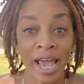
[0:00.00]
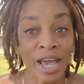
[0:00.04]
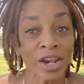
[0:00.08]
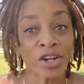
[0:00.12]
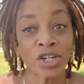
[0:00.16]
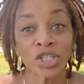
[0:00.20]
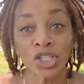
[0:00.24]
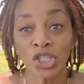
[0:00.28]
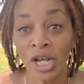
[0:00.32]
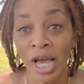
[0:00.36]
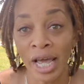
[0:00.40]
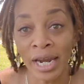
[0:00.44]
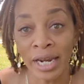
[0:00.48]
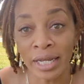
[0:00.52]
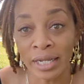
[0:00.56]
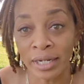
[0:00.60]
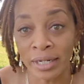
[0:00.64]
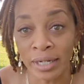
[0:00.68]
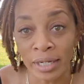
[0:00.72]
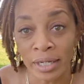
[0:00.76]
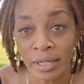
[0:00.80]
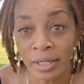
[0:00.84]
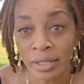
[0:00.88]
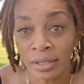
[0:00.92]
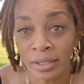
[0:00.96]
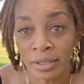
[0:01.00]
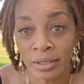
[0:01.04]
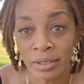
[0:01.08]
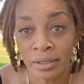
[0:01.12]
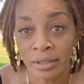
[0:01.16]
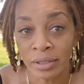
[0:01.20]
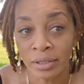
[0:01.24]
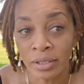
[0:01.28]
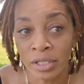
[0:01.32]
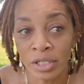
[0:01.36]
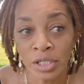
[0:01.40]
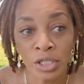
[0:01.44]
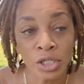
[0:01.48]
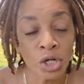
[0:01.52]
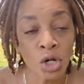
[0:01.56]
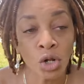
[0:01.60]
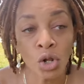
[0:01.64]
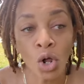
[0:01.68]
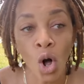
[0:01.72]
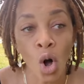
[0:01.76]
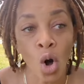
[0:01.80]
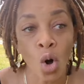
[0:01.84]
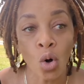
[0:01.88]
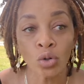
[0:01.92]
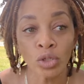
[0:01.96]
energetically
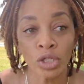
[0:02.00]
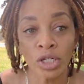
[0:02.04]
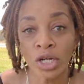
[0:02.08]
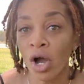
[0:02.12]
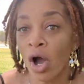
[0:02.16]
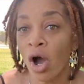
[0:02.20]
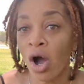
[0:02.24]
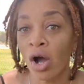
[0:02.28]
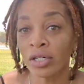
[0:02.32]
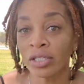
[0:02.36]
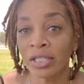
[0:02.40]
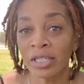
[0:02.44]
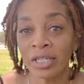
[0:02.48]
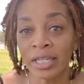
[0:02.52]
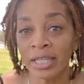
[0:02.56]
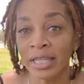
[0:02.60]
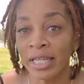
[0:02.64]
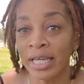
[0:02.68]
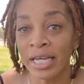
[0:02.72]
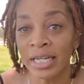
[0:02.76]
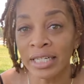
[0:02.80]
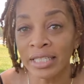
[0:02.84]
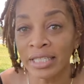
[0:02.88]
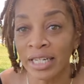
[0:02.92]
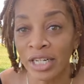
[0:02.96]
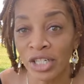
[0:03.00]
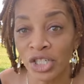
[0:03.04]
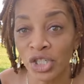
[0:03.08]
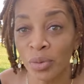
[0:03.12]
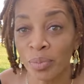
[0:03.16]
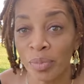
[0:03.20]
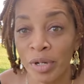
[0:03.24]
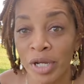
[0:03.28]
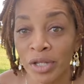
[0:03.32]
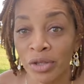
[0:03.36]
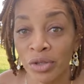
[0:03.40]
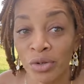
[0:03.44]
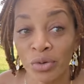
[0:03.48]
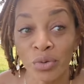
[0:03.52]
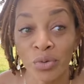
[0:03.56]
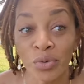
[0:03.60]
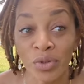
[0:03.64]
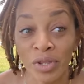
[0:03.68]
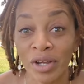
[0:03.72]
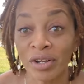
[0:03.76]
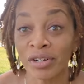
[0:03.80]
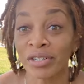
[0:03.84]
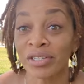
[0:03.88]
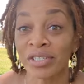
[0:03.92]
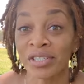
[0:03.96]
still holding on to the things that you've been
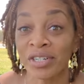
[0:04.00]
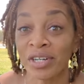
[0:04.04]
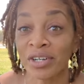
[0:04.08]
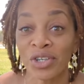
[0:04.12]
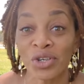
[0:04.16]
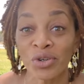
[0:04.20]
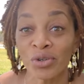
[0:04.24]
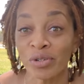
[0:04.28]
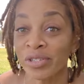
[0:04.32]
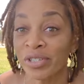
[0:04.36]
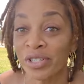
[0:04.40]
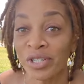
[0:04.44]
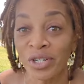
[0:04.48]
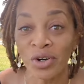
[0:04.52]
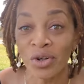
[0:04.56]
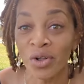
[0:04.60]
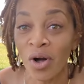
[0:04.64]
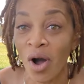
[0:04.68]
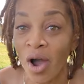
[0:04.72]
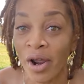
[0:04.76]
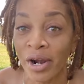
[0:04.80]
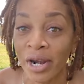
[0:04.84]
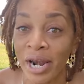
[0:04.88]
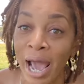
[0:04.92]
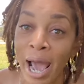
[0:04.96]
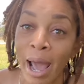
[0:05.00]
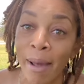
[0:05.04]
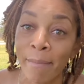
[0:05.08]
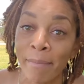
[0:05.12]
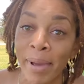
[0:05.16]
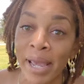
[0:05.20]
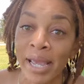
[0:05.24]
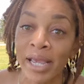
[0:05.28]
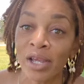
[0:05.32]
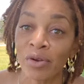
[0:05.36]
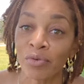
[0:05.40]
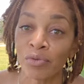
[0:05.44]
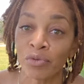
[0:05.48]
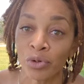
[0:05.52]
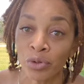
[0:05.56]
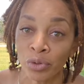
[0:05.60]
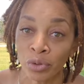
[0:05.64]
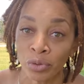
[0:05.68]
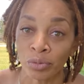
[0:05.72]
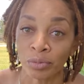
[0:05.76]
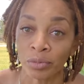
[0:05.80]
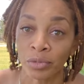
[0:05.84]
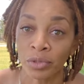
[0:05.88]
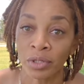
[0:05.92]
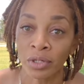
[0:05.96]
through, there's still you still are not making
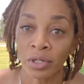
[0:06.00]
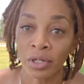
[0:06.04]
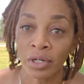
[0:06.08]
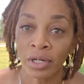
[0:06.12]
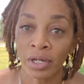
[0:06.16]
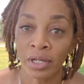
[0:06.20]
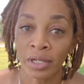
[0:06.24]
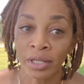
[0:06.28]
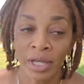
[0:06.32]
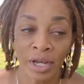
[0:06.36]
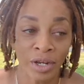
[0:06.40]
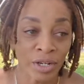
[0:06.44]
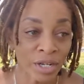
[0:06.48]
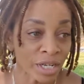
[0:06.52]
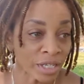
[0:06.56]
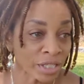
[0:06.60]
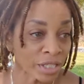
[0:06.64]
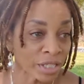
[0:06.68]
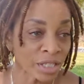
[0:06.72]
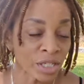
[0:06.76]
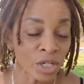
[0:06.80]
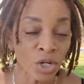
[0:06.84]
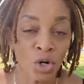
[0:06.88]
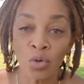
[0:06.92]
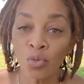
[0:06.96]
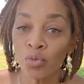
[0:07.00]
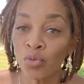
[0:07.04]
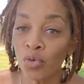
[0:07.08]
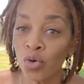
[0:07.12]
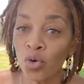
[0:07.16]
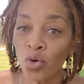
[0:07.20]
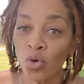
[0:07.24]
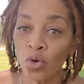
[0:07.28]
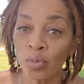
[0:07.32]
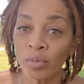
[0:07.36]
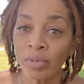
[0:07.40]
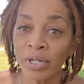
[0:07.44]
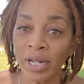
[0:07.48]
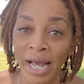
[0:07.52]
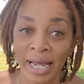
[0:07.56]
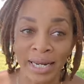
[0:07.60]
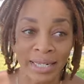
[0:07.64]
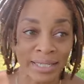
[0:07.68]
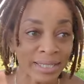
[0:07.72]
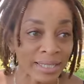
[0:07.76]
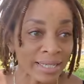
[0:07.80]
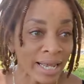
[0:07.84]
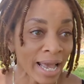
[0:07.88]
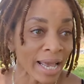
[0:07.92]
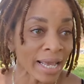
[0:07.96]
room. There it's still room
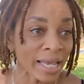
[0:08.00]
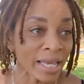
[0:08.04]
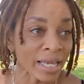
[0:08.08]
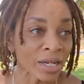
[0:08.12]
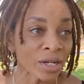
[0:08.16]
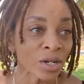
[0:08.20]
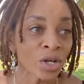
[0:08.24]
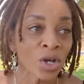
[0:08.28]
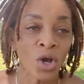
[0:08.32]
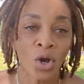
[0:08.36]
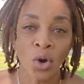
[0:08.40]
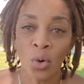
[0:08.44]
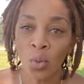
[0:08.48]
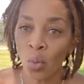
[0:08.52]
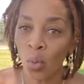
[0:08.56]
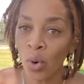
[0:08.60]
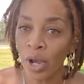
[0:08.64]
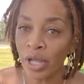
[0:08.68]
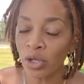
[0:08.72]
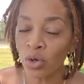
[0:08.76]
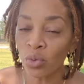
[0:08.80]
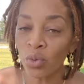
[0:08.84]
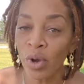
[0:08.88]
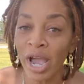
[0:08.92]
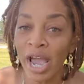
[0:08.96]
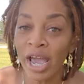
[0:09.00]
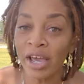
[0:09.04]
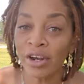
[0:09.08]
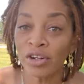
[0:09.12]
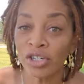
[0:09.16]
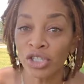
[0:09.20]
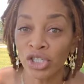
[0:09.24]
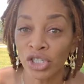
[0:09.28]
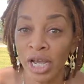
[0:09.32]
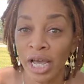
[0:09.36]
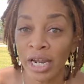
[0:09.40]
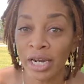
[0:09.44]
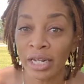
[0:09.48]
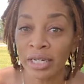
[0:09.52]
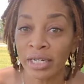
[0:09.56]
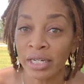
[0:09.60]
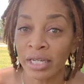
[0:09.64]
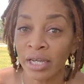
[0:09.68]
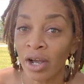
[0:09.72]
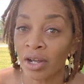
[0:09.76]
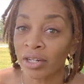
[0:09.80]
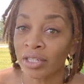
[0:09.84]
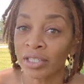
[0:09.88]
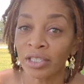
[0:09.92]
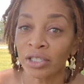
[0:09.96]
that is taken when you
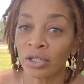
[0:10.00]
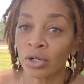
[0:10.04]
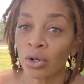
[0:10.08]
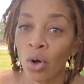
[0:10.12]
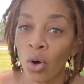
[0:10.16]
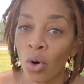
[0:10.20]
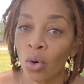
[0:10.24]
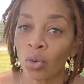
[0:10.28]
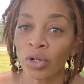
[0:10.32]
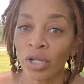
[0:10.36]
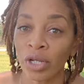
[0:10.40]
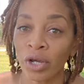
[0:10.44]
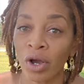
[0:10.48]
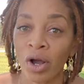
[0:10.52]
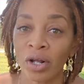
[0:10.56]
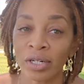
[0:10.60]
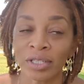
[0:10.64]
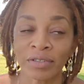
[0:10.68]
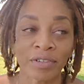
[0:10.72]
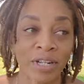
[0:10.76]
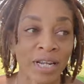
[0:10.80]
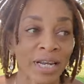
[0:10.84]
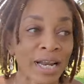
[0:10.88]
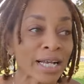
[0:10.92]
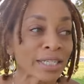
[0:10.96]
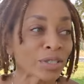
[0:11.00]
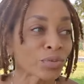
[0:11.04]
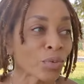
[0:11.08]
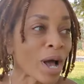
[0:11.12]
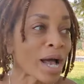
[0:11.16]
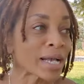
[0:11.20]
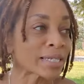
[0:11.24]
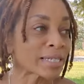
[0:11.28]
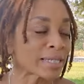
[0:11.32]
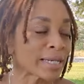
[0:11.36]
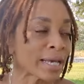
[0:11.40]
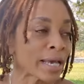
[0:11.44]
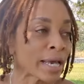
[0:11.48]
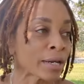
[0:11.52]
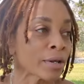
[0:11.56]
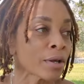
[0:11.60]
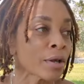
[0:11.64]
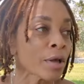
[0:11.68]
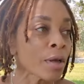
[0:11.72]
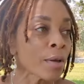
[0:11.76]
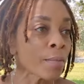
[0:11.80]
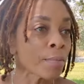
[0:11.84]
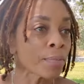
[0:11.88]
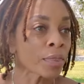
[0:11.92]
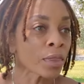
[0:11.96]
energetically are still holding on to it. And that's why I said